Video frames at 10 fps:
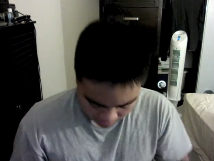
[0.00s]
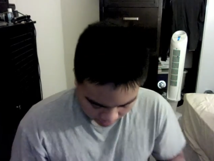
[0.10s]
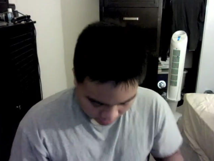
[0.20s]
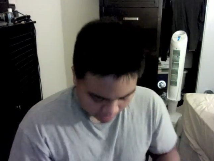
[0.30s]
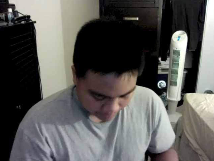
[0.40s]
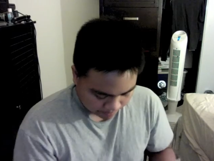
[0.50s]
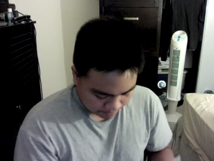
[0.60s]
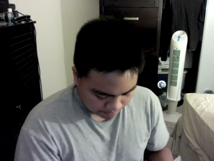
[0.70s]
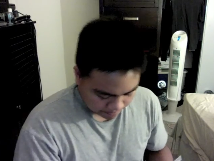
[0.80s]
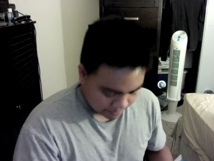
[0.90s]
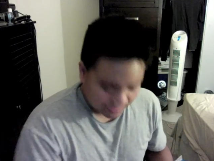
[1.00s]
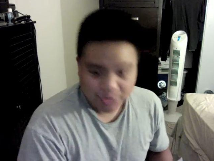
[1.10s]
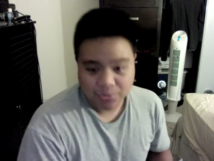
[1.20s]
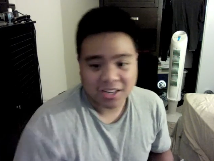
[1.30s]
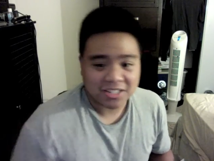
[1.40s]
Yep, this
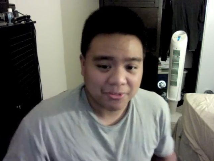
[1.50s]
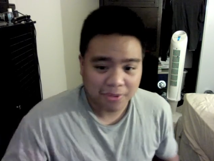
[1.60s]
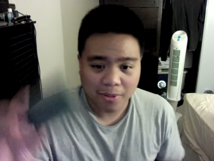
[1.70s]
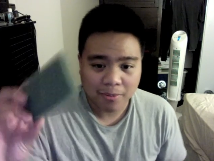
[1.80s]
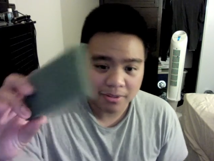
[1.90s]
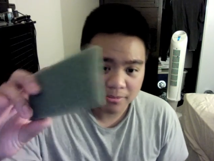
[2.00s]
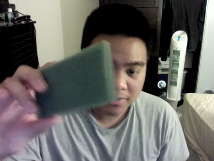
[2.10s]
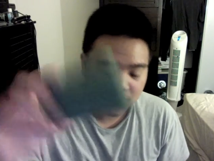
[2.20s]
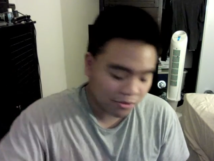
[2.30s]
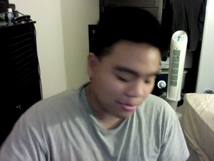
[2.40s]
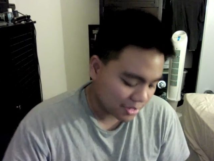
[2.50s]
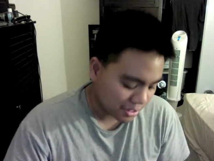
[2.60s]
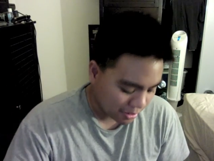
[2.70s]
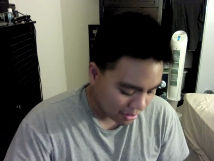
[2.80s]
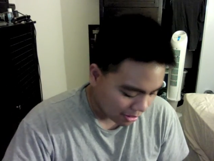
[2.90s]
one actually fell, but styrofoam's
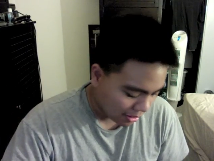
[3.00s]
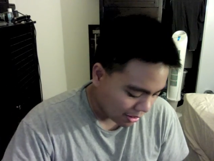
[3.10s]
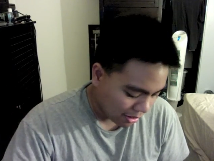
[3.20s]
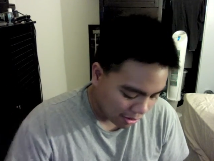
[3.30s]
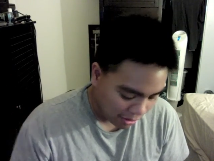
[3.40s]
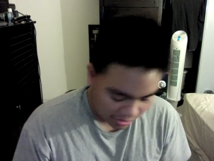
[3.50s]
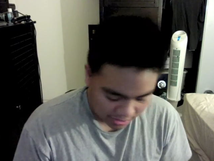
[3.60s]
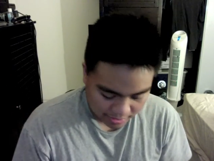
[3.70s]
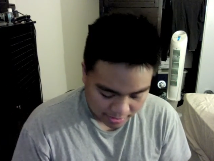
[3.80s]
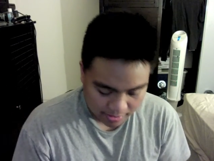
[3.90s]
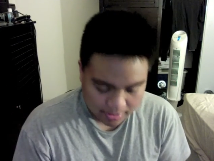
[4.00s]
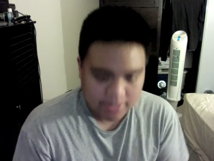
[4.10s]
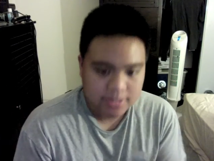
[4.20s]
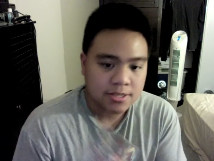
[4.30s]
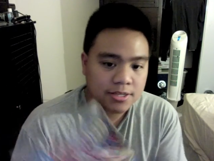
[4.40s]
all in there.
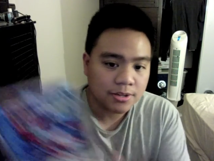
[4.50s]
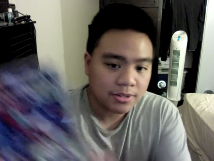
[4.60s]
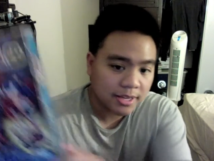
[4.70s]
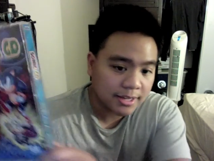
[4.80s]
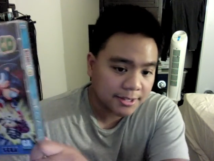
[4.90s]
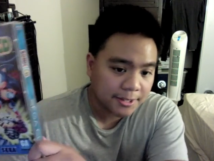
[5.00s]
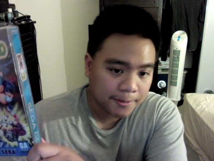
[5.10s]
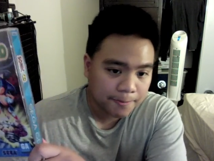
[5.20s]
So Sega CD.